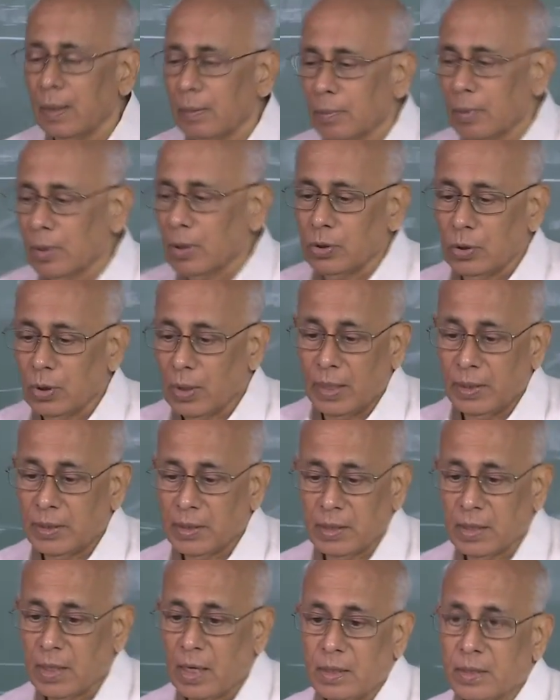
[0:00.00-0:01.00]
because you, I
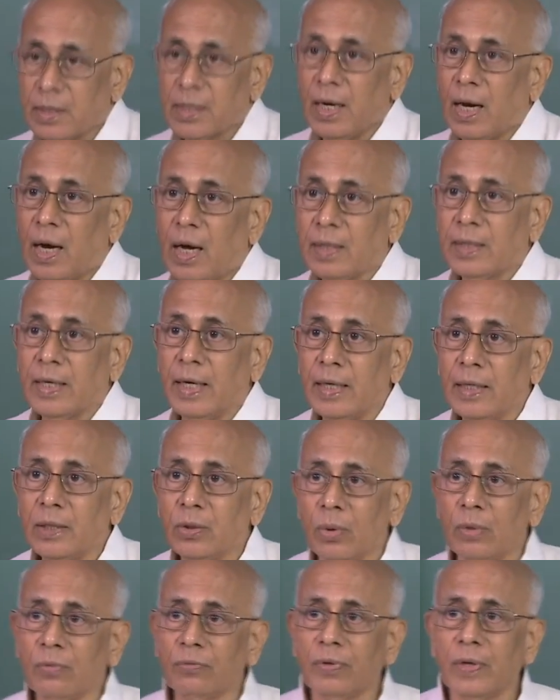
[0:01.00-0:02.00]
just can't say R tending
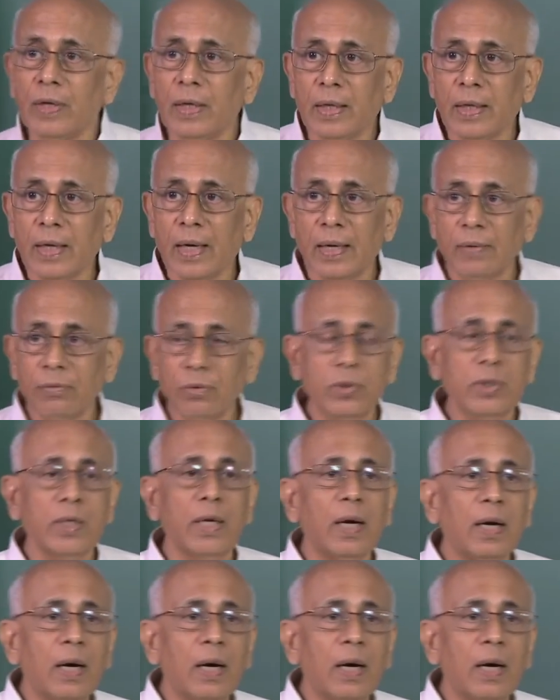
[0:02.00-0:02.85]
to infinity I have to say